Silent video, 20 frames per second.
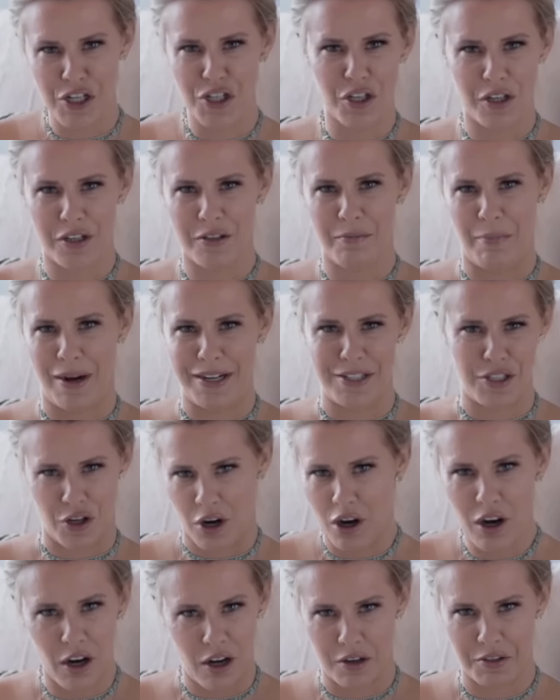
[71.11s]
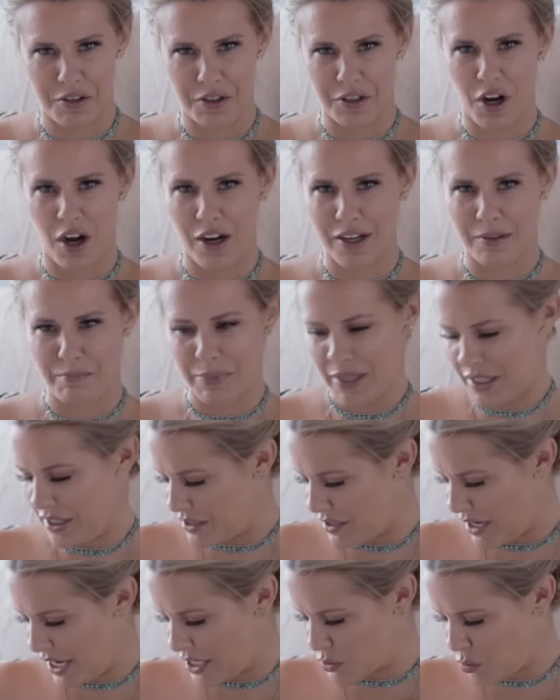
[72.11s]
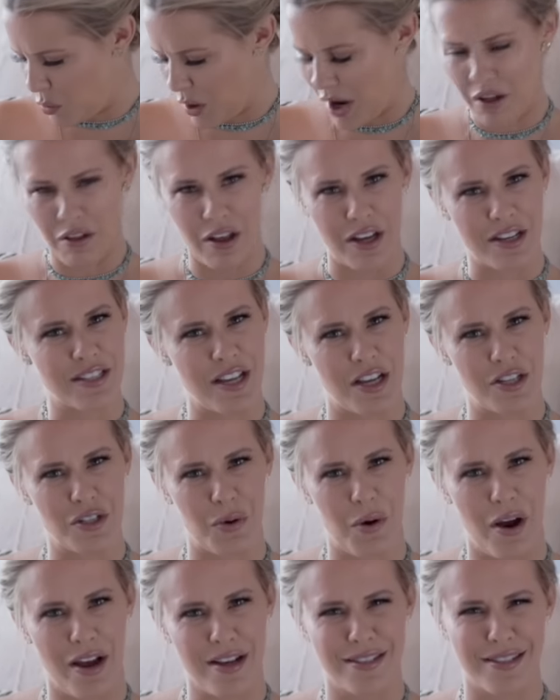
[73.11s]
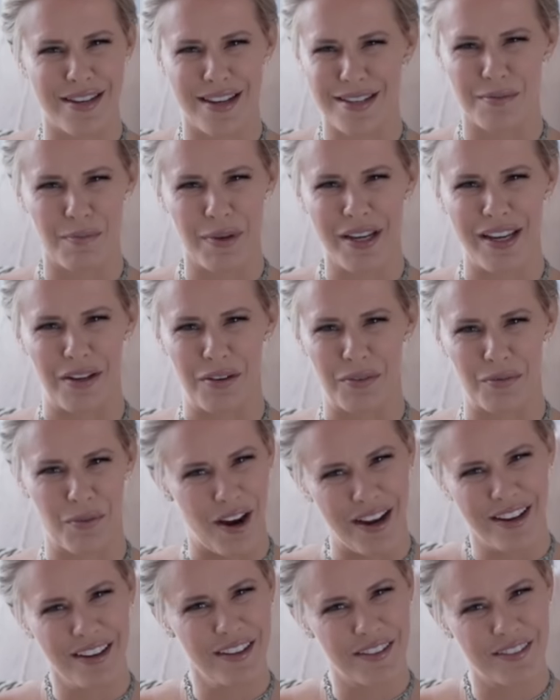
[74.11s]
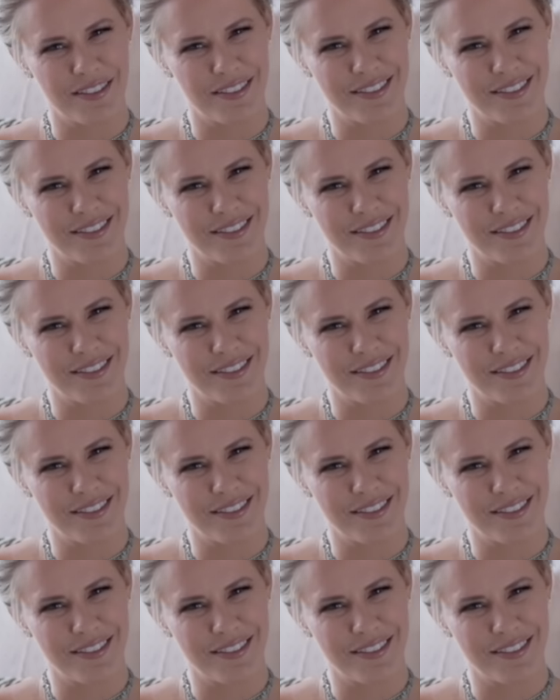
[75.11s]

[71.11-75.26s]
should my dog not be as well accessorized as me, right?